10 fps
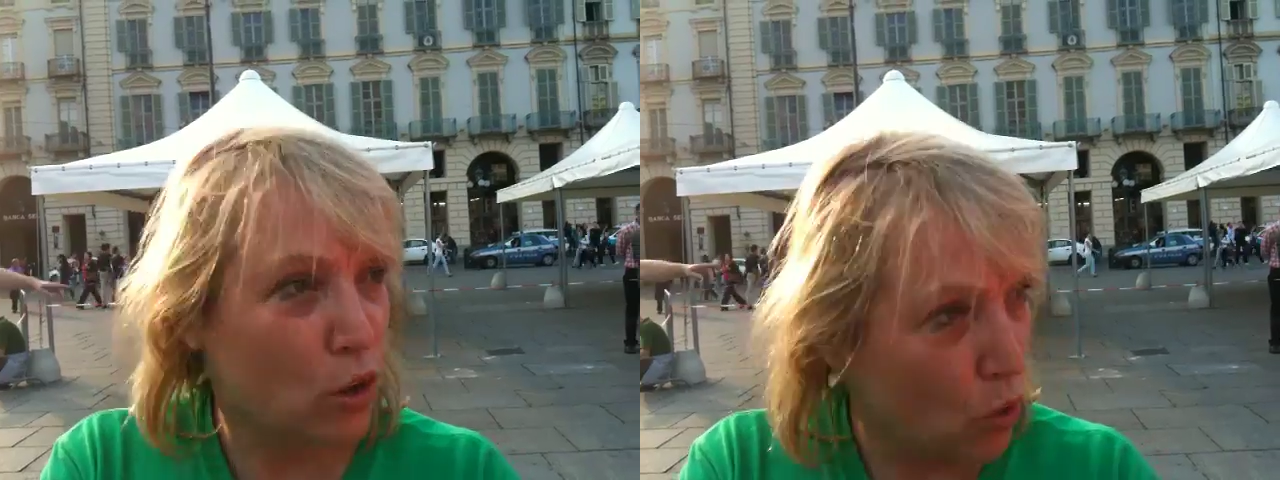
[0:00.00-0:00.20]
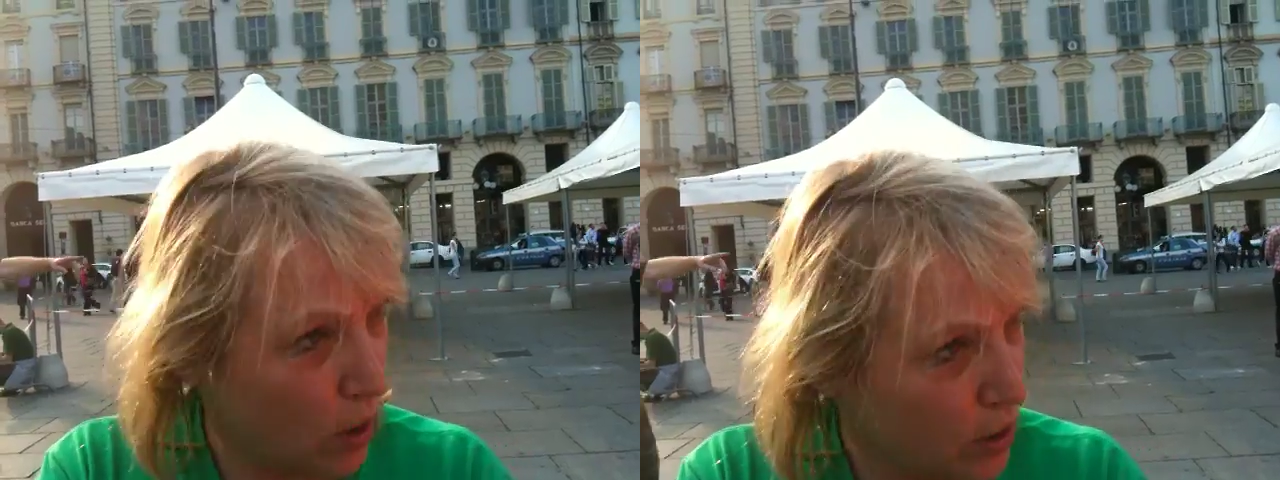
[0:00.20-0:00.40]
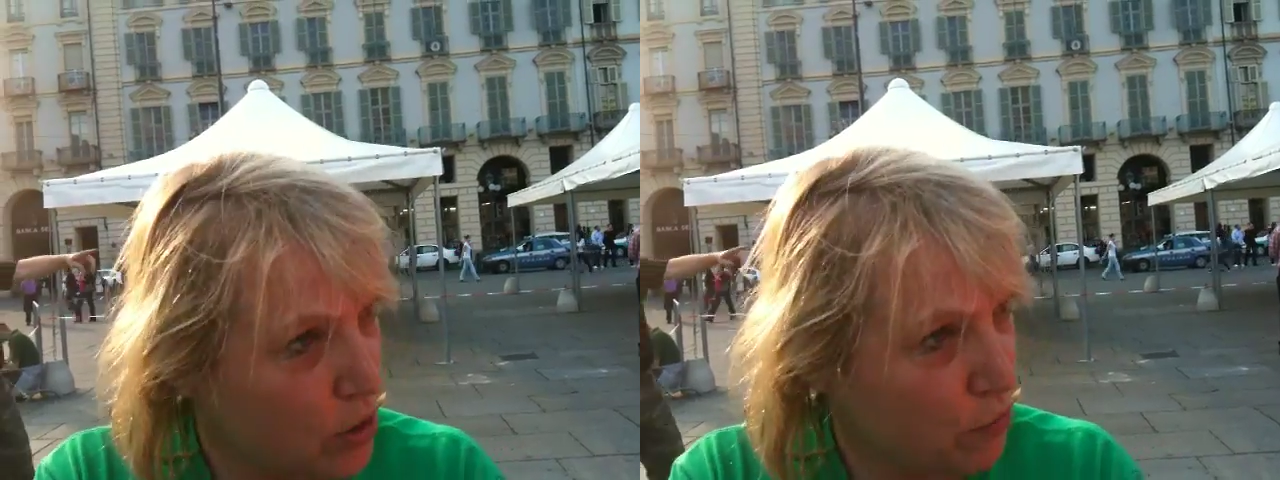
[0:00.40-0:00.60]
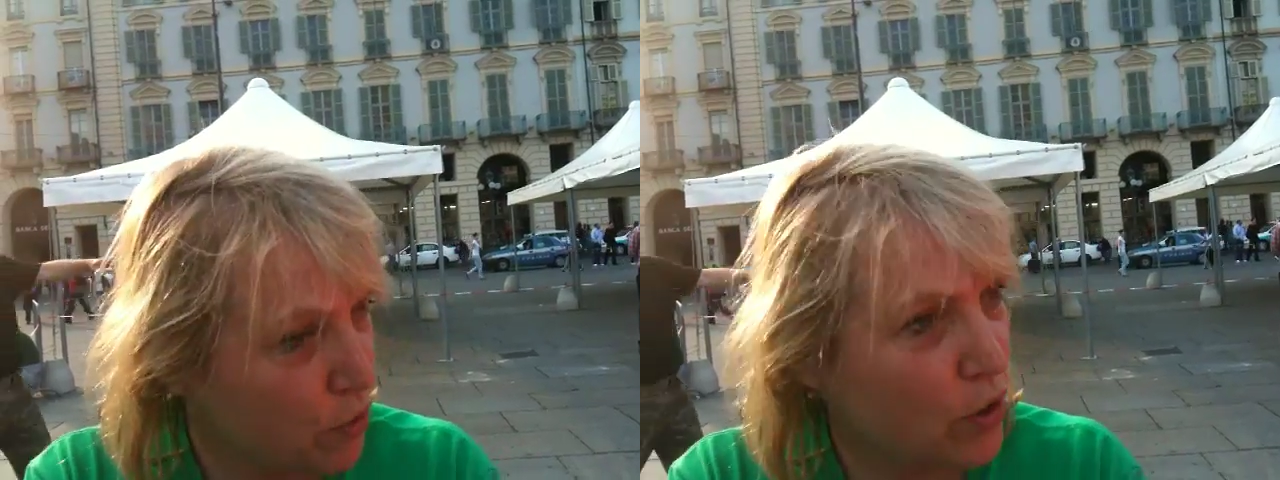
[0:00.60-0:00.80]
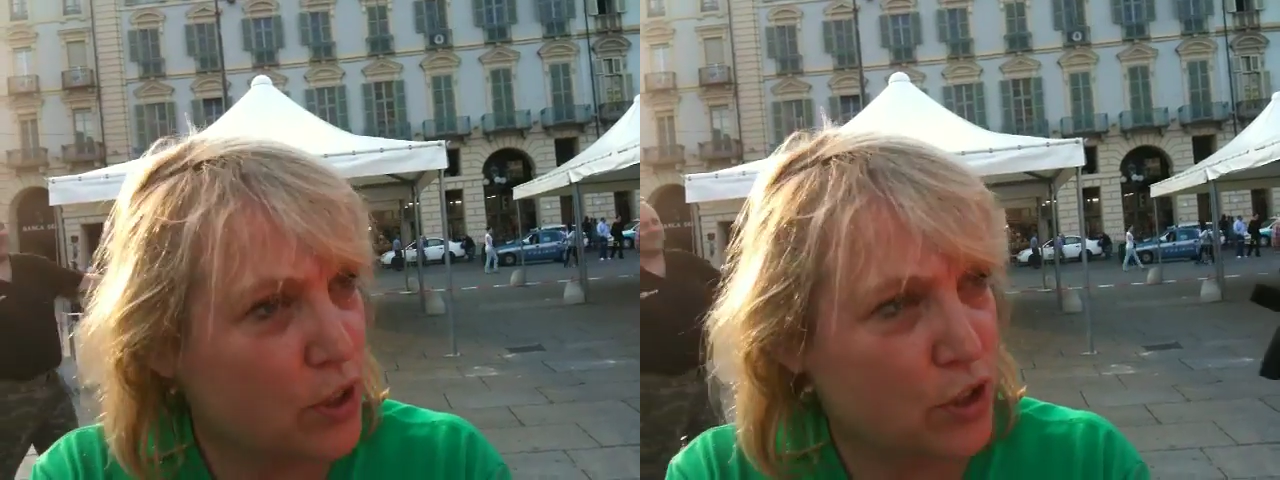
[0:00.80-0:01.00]
quite a
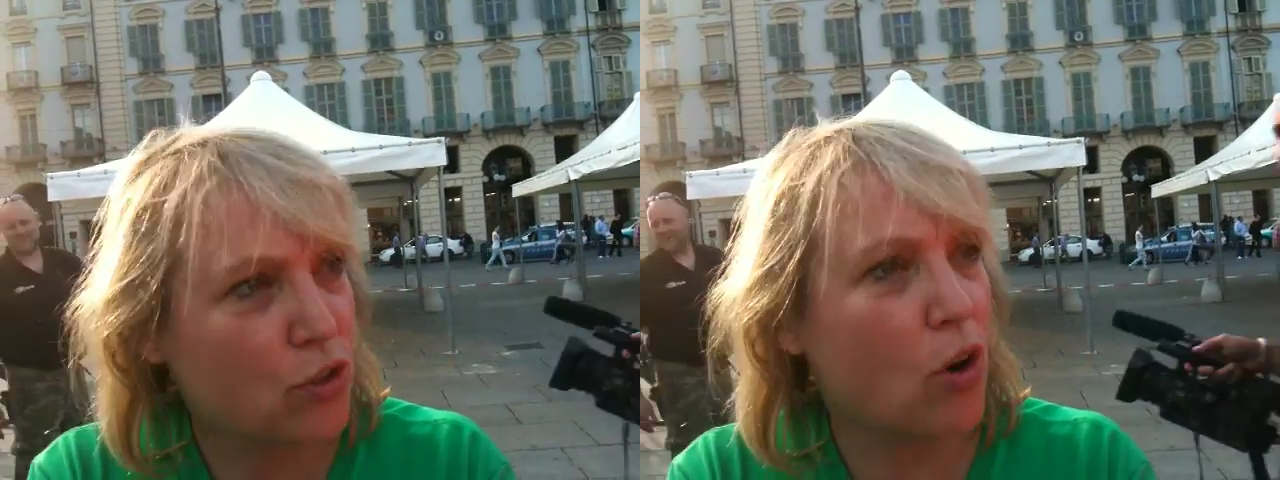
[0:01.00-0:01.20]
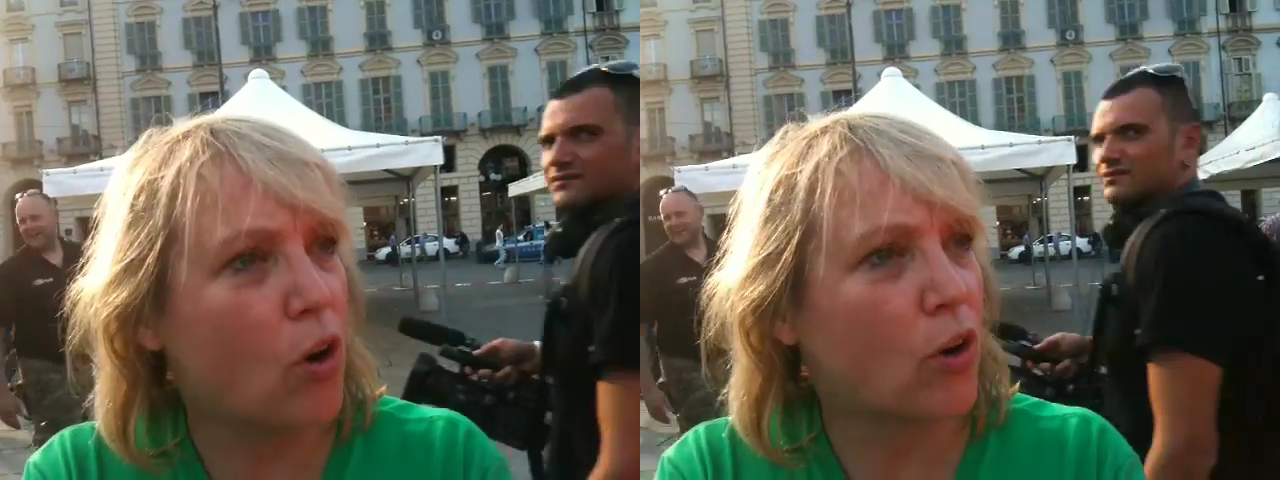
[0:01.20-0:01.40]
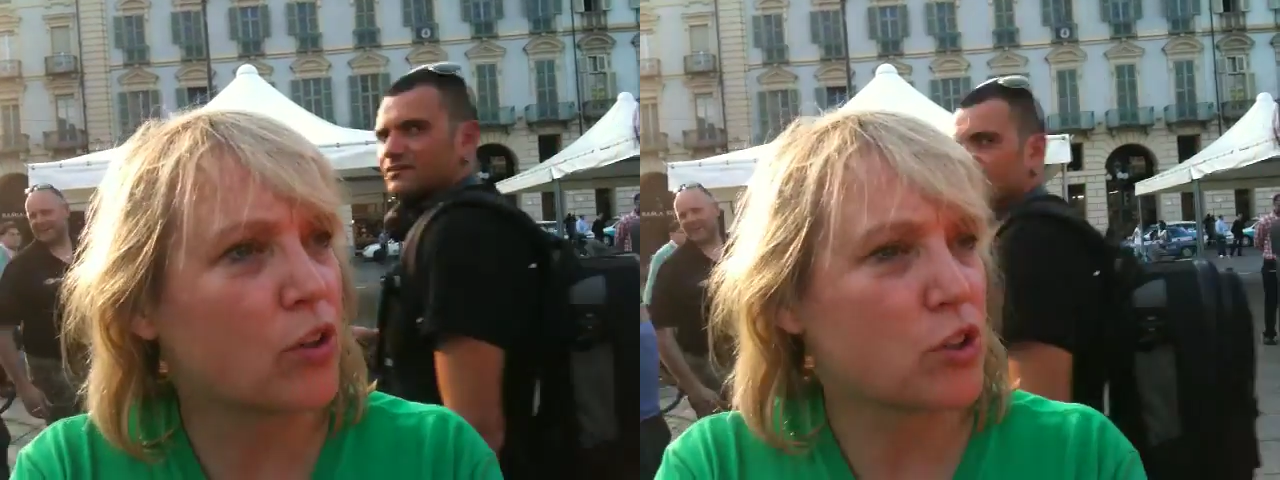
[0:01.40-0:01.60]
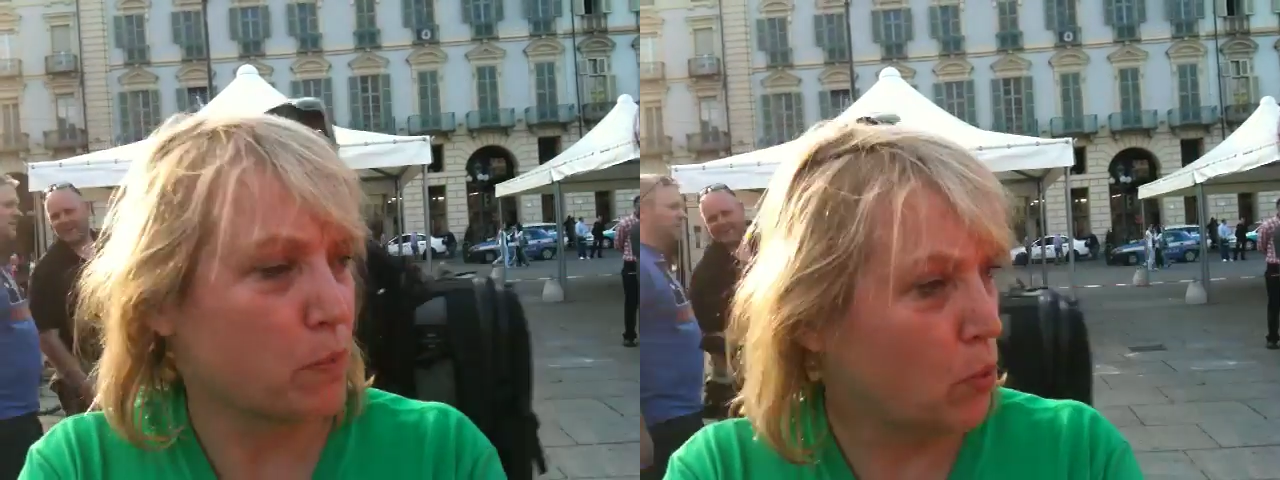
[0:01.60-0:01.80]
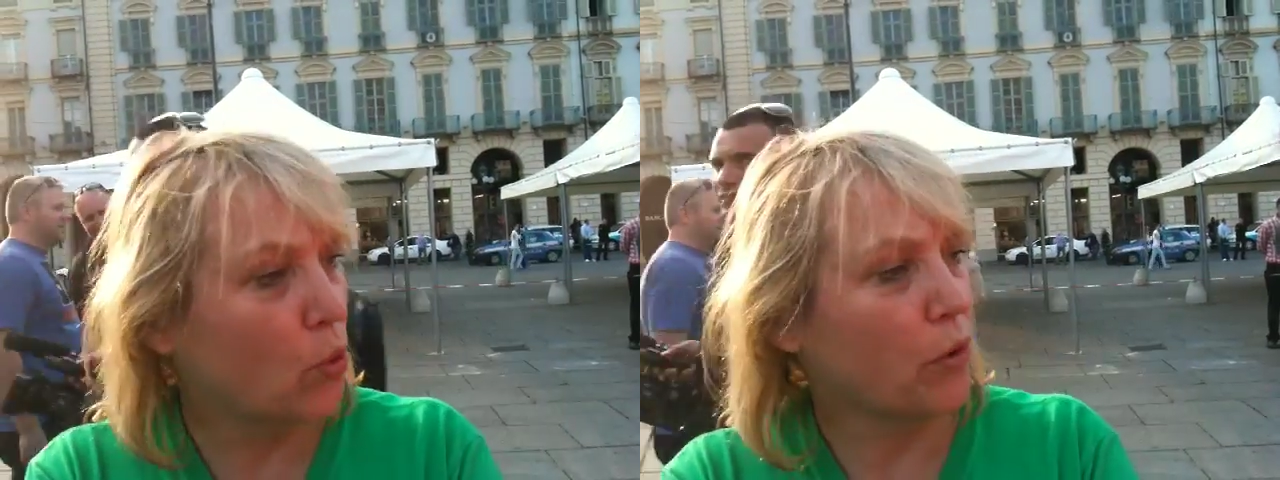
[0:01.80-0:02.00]
very strong
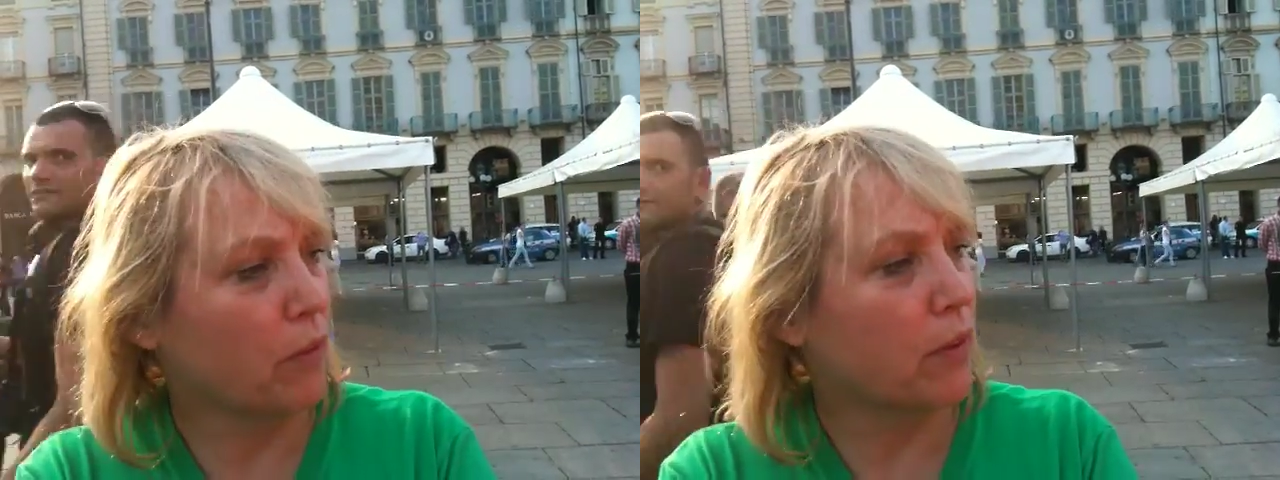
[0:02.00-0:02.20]
support